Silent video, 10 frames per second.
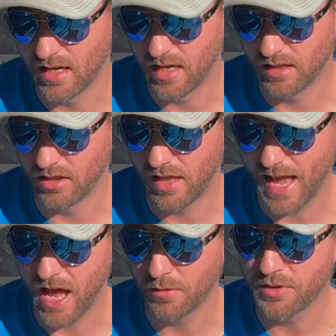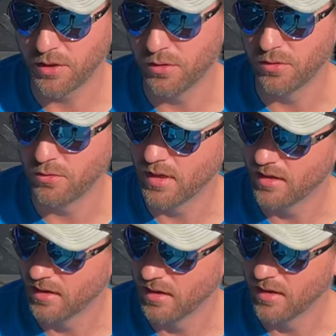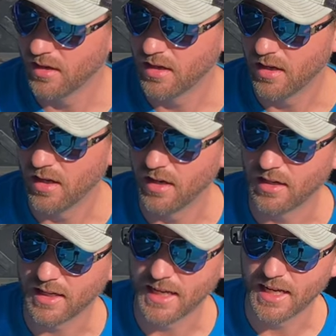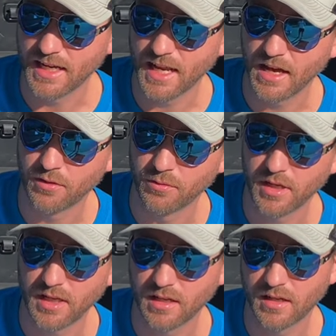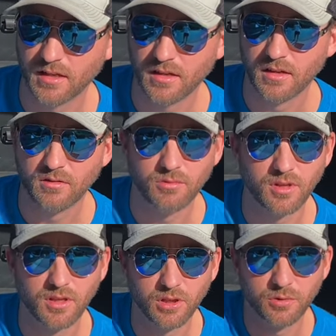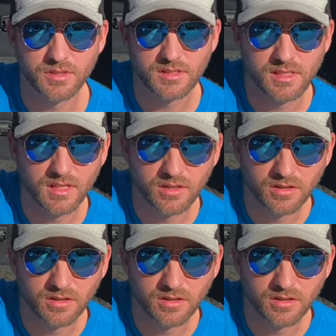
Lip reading: little how-to guide, how to rig one of the lures that's in here.